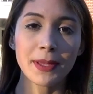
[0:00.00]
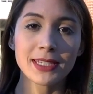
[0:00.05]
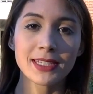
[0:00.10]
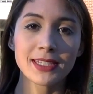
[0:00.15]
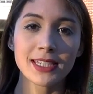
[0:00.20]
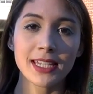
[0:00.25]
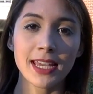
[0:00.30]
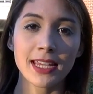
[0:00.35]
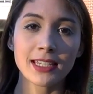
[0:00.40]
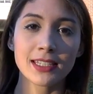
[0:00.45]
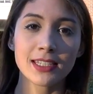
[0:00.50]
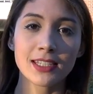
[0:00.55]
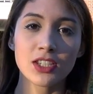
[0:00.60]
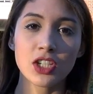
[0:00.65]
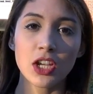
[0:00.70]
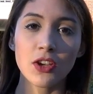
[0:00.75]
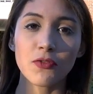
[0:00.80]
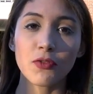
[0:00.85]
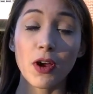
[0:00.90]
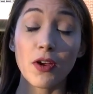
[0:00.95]
6,
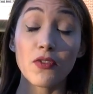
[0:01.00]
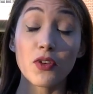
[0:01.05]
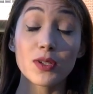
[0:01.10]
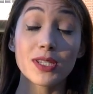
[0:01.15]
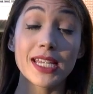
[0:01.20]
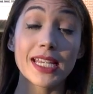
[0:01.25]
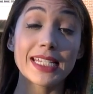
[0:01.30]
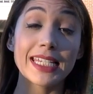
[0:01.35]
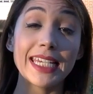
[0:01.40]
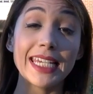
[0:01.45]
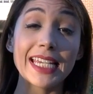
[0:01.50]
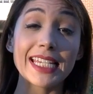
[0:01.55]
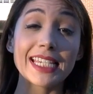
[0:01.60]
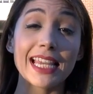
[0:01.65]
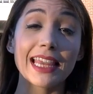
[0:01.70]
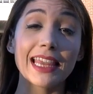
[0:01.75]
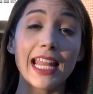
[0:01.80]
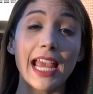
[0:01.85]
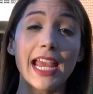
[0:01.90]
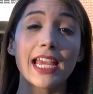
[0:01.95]
Chief Revell says he is
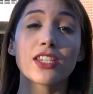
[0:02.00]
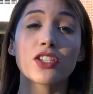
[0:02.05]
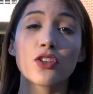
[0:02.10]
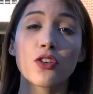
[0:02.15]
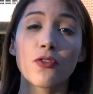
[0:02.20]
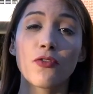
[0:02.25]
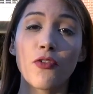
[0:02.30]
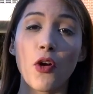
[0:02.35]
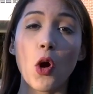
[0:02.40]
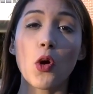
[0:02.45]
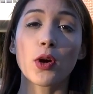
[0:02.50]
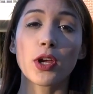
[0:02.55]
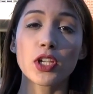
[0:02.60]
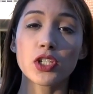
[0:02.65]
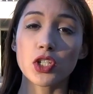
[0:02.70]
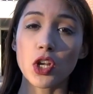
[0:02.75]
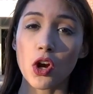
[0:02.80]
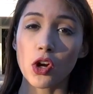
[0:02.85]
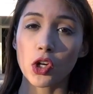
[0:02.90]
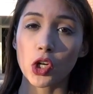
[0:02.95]
laser
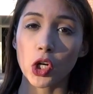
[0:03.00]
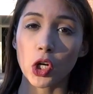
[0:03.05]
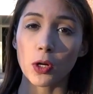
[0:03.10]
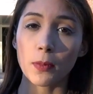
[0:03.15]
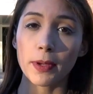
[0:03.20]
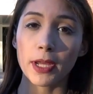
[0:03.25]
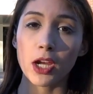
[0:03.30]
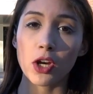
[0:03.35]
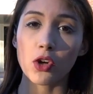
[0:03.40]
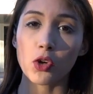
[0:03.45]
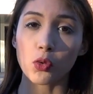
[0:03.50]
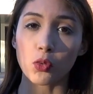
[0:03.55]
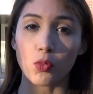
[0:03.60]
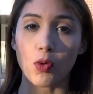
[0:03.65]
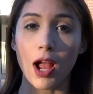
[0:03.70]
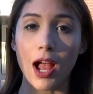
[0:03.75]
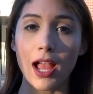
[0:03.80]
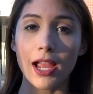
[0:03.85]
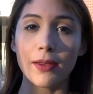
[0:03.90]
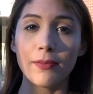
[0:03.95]
focused on curbing
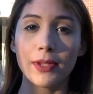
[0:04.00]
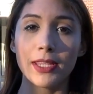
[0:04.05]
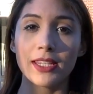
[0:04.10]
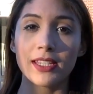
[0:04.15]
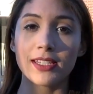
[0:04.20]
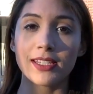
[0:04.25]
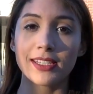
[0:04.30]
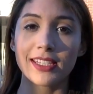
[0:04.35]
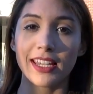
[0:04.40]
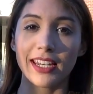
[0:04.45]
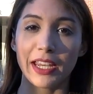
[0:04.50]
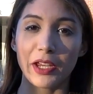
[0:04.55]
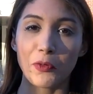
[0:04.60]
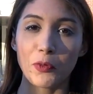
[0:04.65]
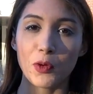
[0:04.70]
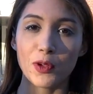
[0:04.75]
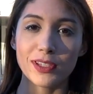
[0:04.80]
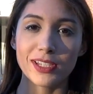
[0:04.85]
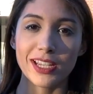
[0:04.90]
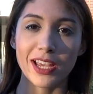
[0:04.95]
crime in the city.
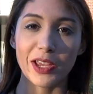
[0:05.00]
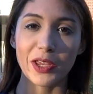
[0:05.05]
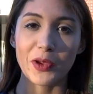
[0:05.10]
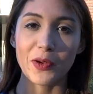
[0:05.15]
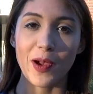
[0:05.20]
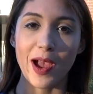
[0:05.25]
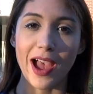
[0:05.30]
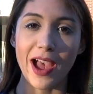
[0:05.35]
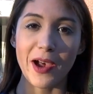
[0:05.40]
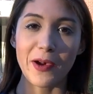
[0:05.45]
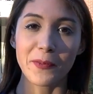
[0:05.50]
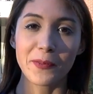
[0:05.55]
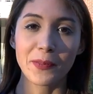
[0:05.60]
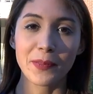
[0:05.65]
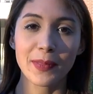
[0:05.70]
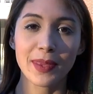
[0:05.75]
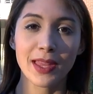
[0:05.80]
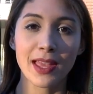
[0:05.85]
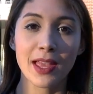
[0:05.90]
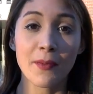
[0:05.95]
We'll tell you how.
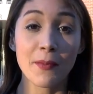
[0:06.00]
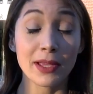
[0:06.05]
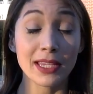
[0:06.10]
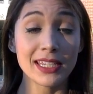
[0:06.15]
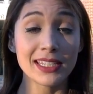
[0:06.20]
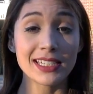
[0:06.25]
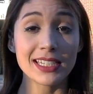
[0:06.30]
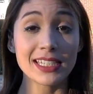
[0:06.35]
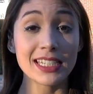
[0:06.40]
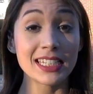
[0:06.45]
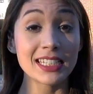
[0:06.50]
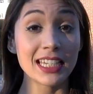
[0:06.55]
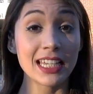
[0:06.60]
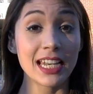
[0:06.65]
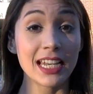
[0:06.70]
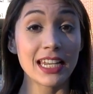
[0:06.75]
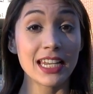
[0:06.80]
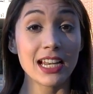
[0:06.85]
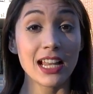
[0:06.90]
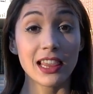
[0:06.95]
But he says he's
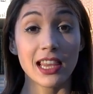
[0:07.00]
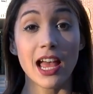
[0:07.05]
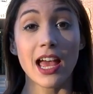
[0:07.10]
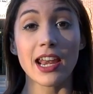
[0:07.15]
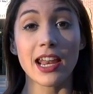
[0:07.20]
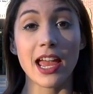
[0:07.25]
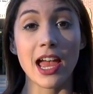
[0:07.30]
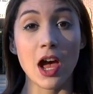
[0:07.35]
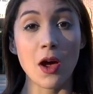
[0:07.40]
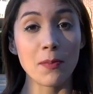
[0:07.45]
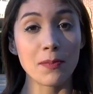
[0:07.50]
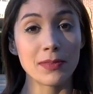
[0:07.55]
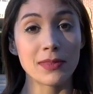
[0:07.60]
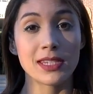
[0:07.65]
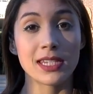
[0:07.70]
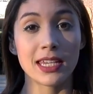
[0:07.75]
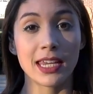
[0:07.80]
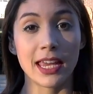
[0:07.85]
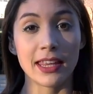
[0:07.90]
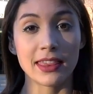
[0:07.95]
going to need a lot of help
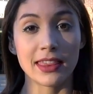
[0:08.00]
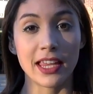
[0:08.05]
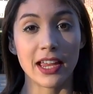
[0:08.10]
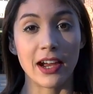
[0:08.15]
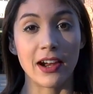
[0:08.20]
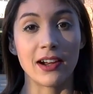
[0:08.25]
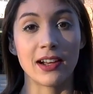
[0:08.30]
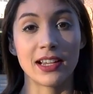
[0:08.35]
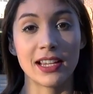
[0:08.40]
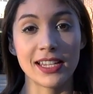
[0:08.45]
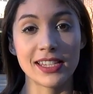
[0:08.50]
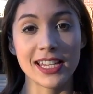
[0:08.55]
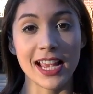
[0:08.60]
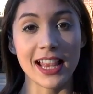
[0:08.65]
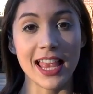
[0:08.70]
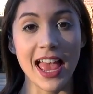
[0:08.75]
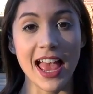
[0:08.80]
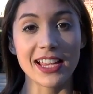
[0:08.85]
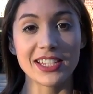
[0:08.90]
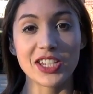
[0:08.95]
to get there. In
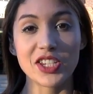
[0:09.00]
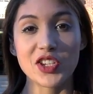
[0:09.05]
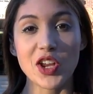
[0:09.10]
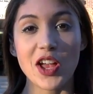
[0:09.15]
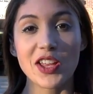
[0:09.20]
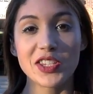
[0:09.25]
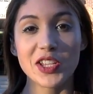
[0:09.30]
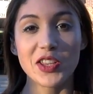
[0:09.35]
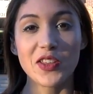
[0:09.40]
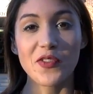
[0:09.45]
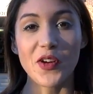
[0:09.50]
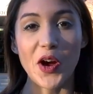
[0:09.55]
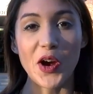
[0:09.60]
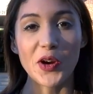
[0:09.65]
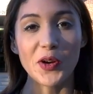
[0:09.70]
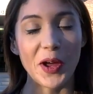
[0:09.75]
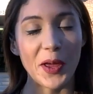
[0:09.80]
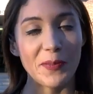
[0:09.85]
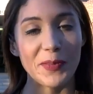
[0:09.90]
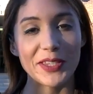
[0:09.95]
Tallahassee, Chantel
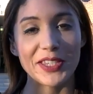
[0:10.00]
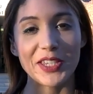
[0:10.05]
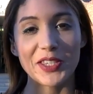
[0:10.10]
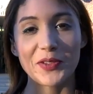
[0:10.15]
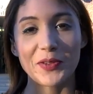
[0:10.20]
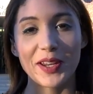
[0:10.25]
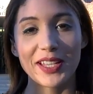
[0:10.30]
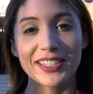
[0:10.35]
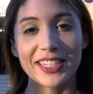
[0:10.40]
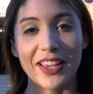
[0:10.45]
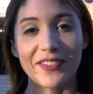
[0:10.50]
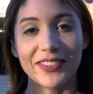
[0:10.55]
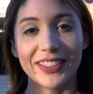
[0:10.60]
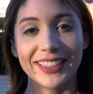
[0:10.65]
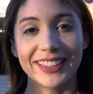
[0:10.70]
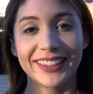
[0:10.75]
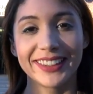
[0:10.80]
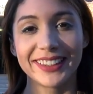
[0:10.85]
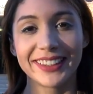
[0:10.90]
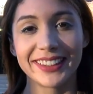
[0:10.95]
Navarro, ABC
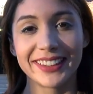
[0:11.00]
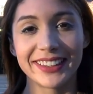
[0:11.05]
27.